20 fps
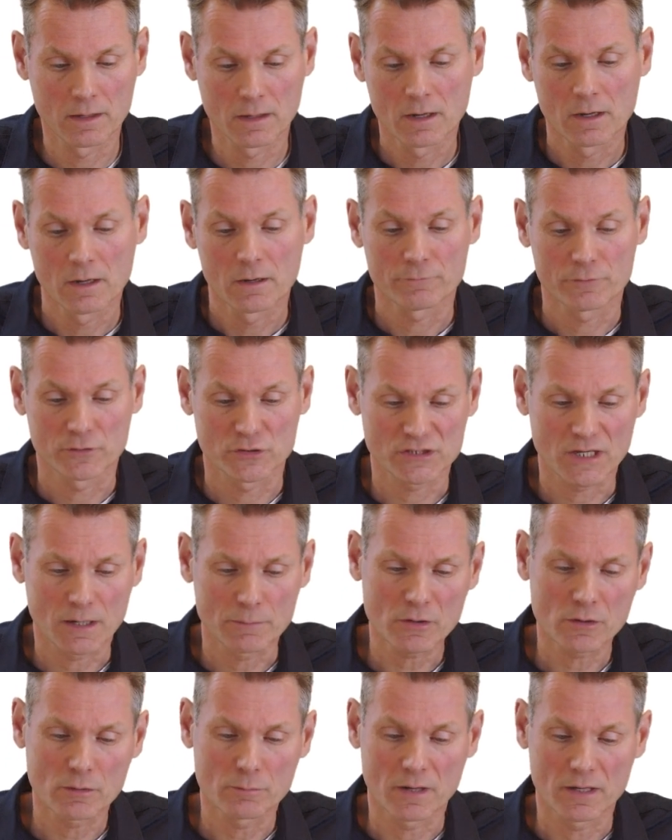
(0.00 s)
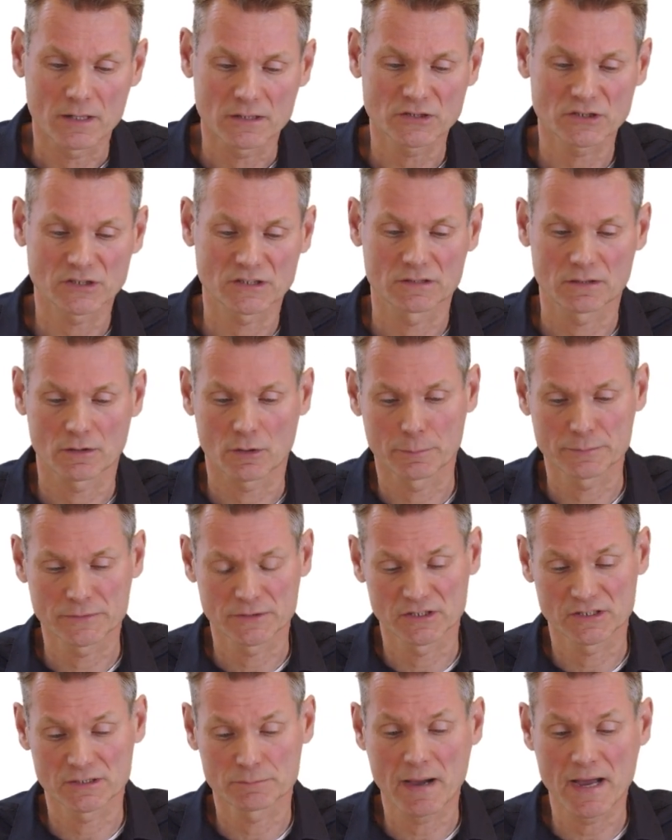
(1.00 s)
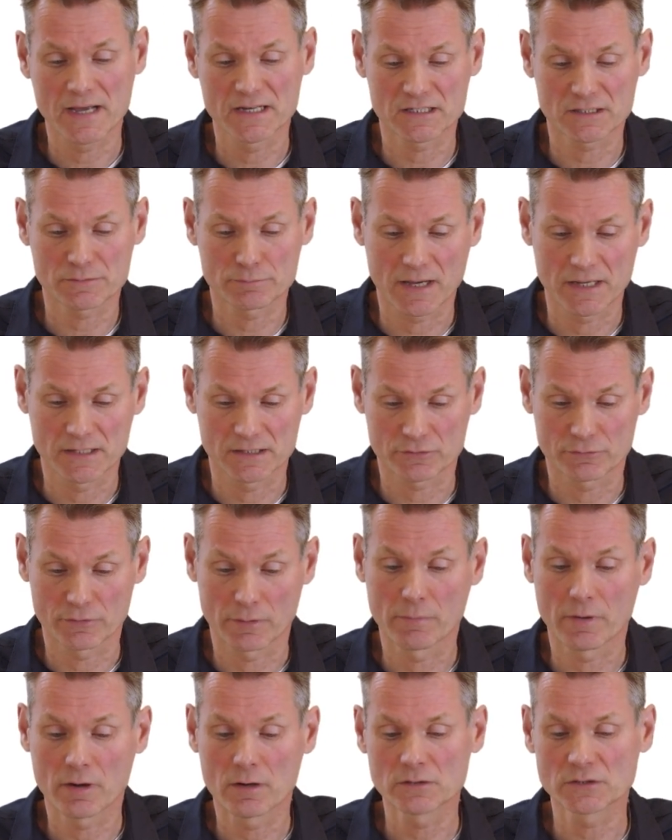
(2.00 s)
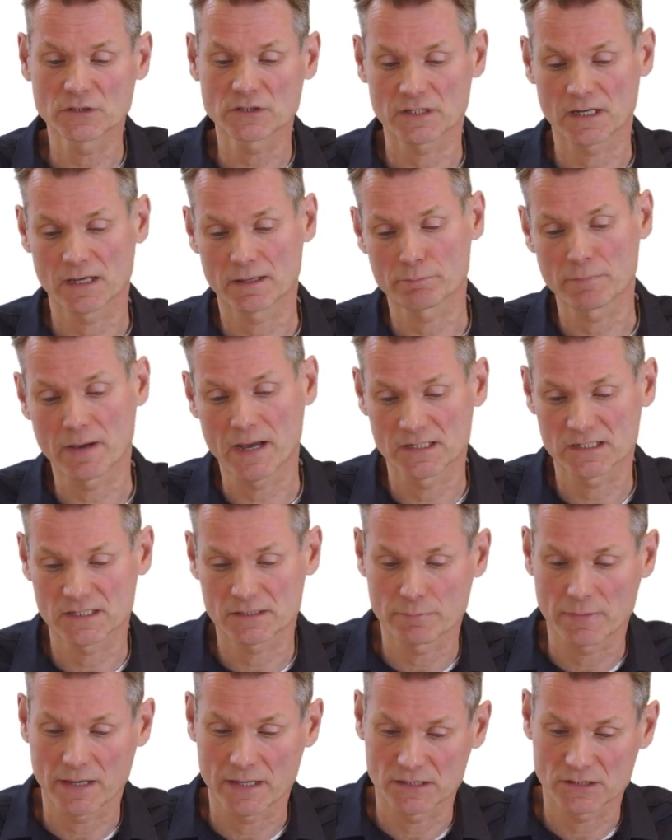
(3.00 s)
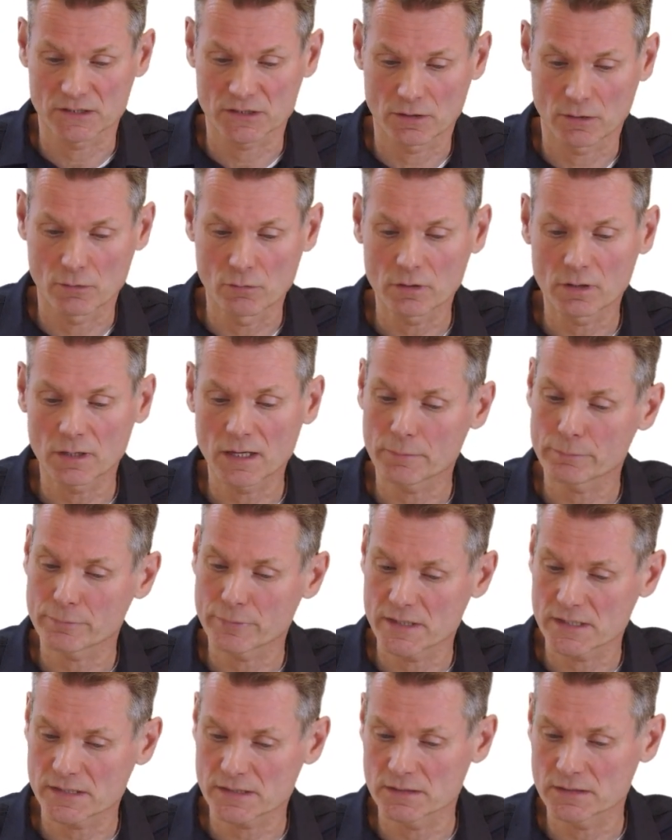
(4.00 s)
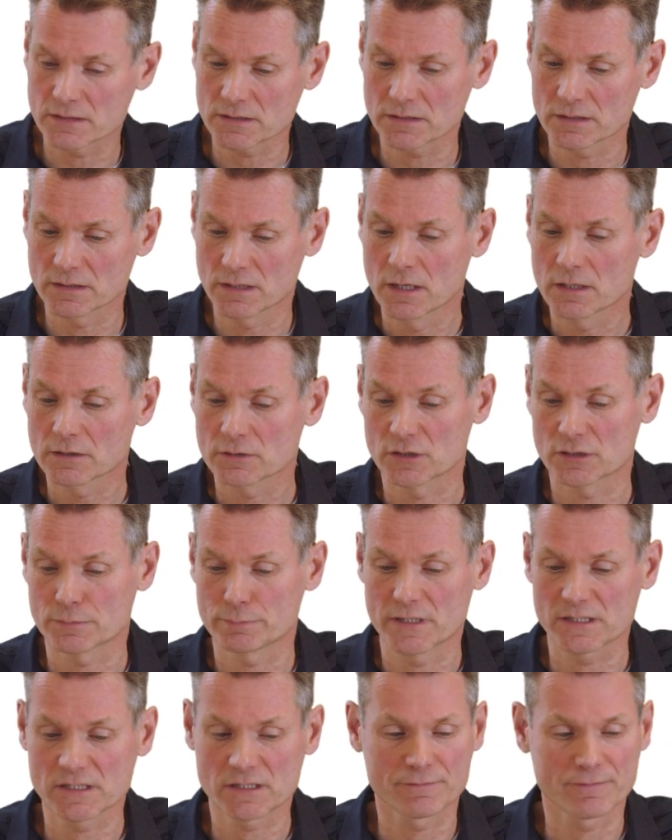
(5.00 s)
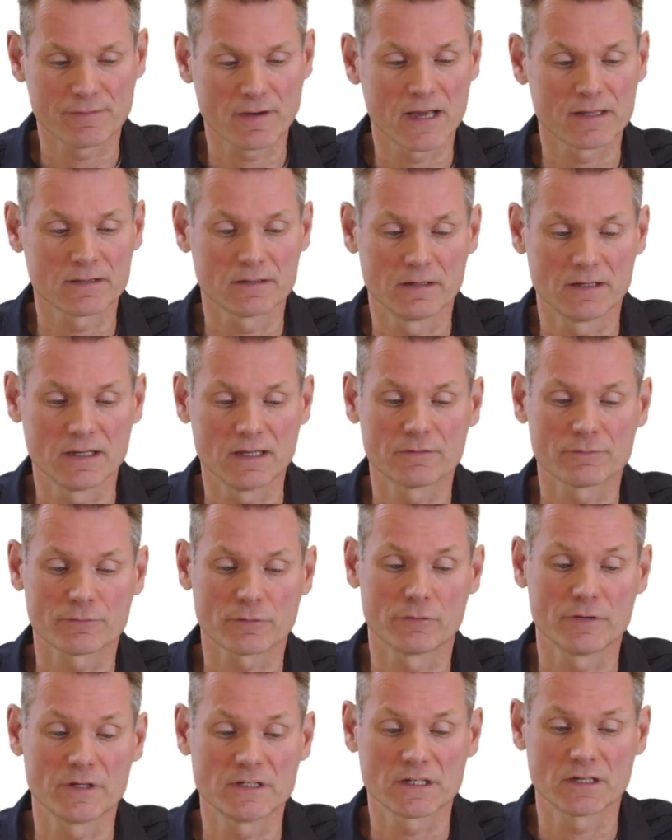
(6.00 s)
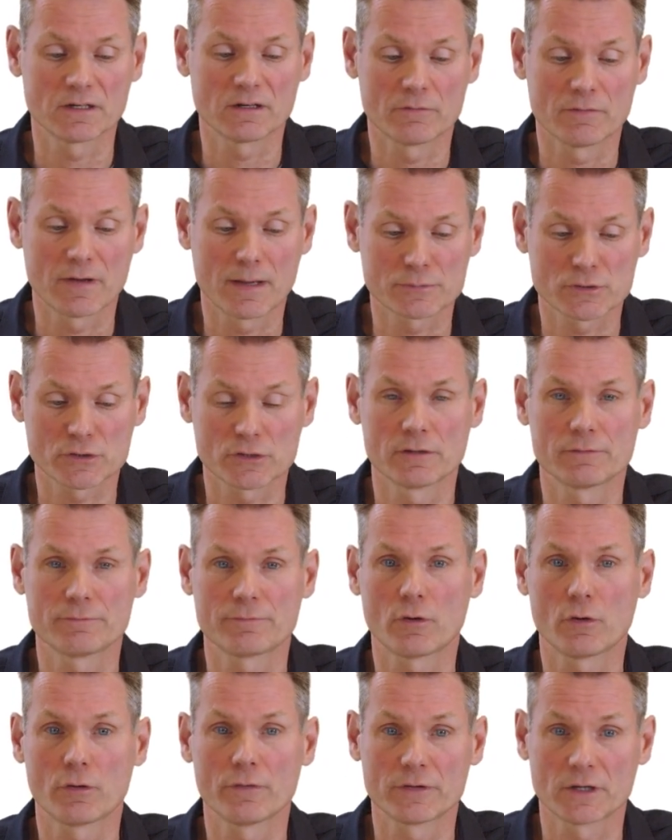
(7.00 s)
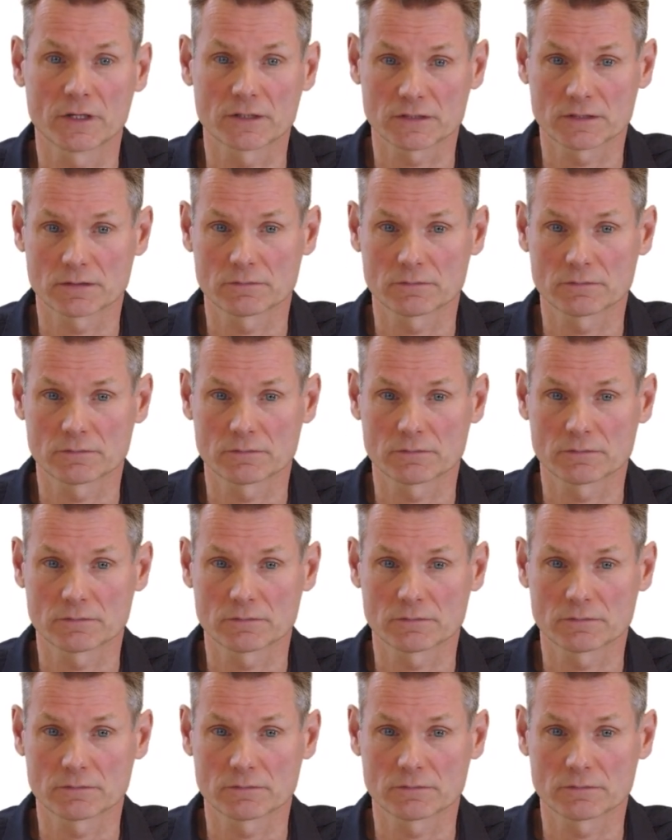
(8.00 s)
For some commands, options --remote and --local are present to specify the need for reaching the web server or not.